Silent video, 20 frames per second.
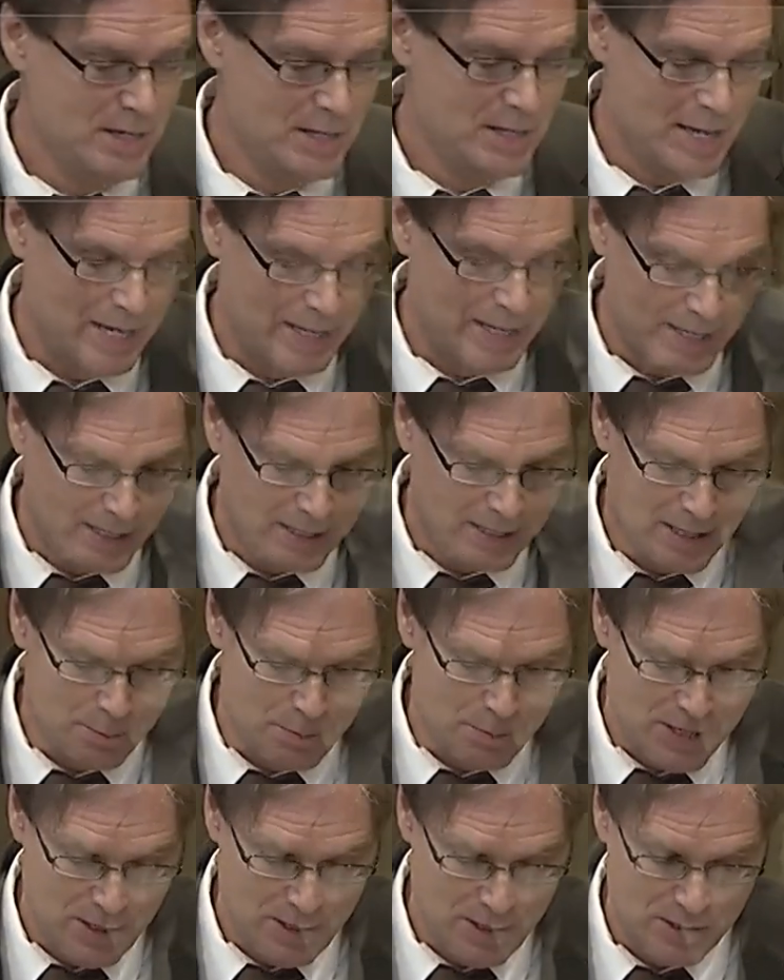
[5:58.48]

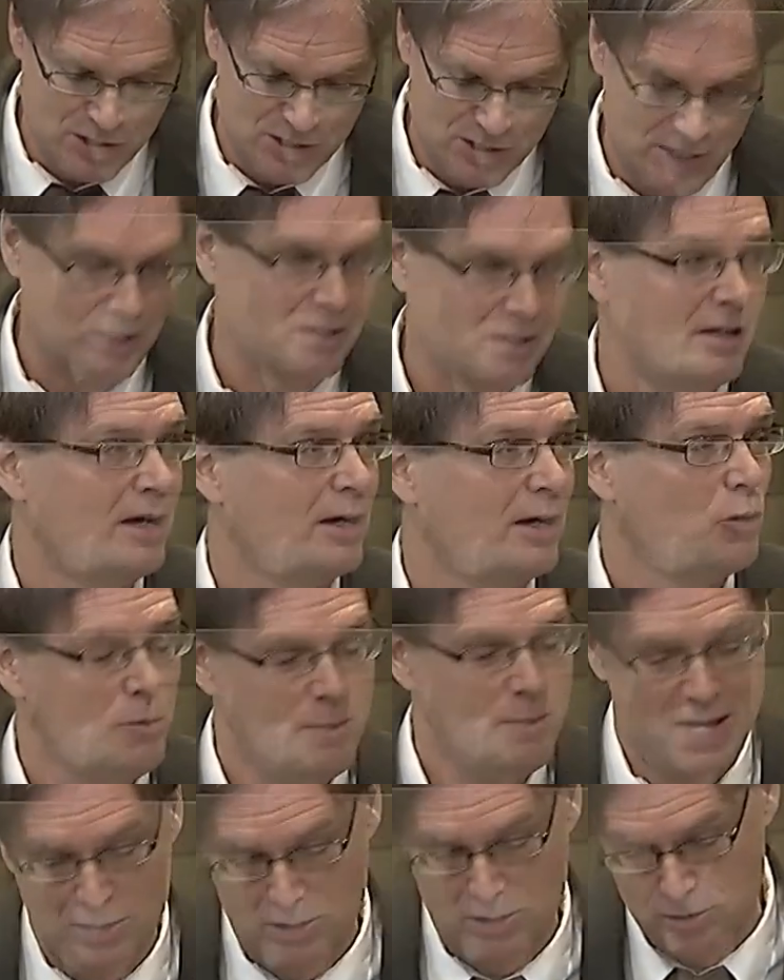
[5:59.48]
Armenia laid
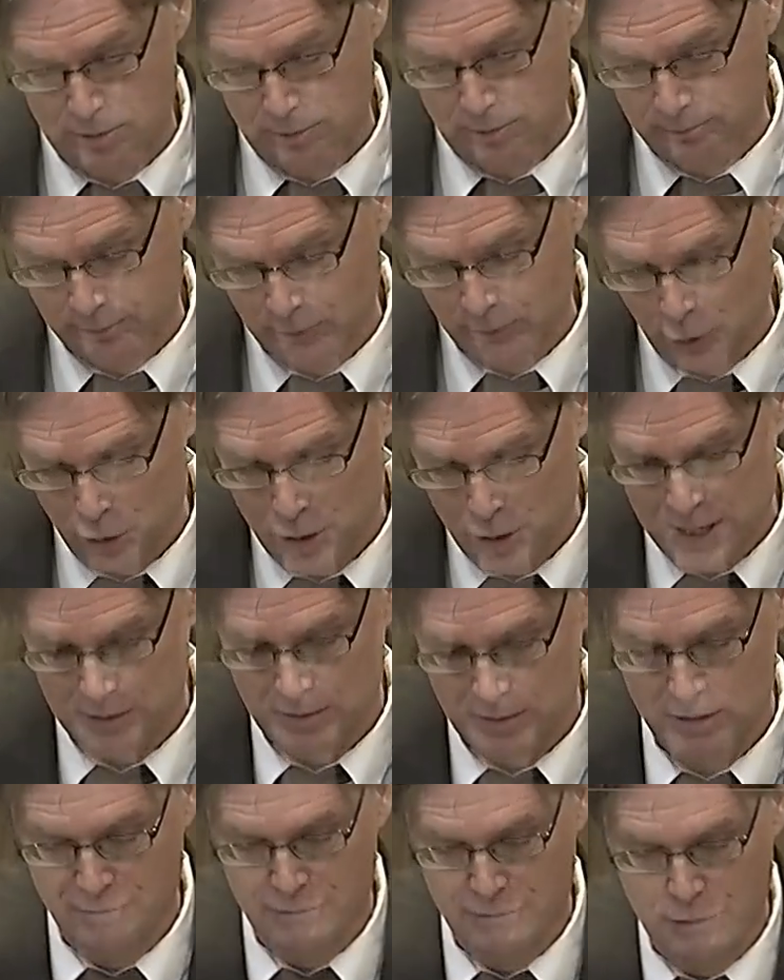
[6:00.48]
claim to
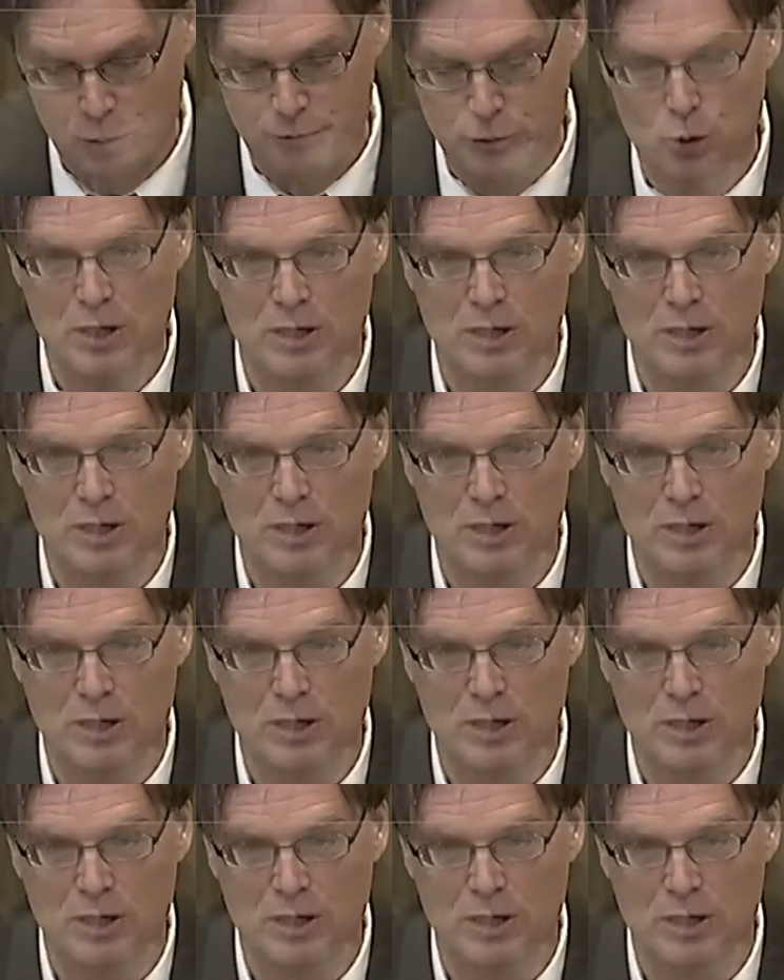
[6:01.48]
certain